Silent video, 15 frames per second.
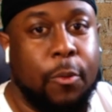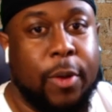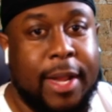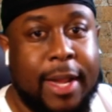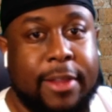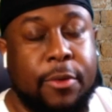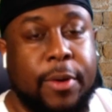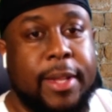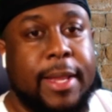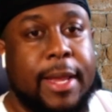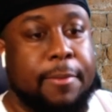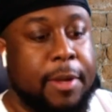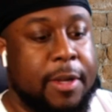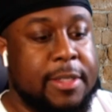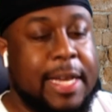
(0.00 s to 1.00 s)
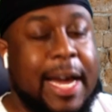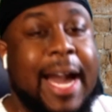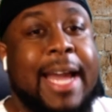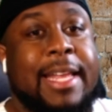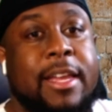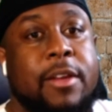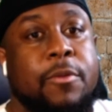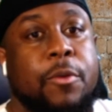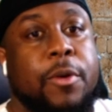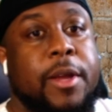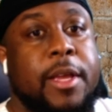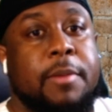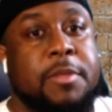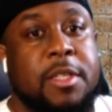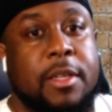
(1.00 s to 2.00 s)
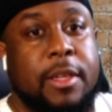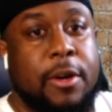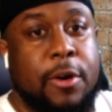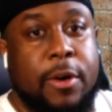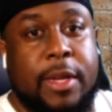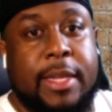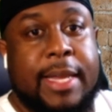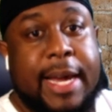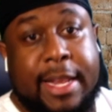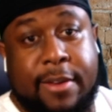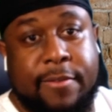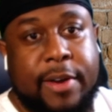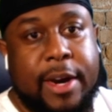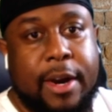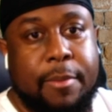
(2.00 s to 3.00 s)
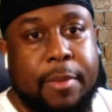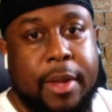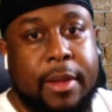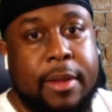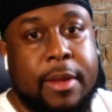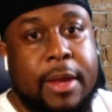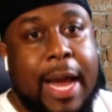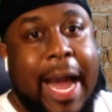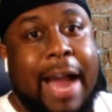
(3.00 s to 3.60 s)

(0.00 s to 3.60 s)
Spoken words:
we're not doing that because I didn't want him to learn in that environment.